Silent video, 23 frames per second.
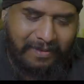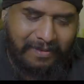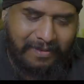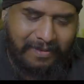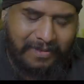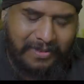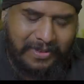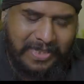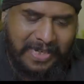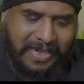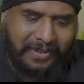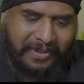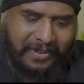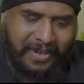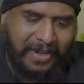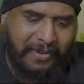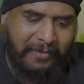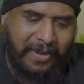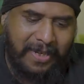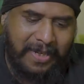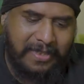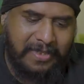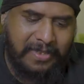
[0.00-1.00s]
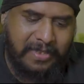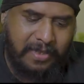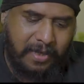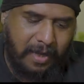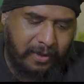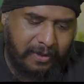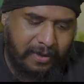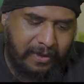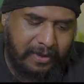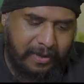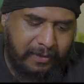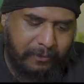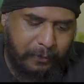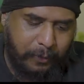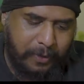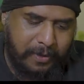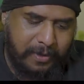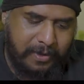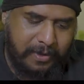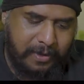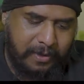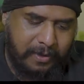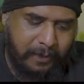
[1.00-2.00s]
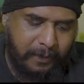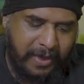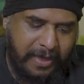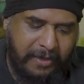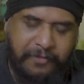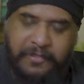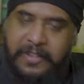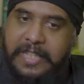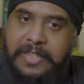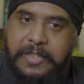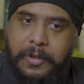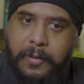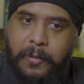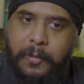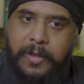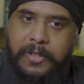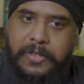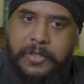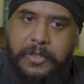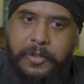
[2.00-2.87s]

See, Cred, when it started, it was the main feature was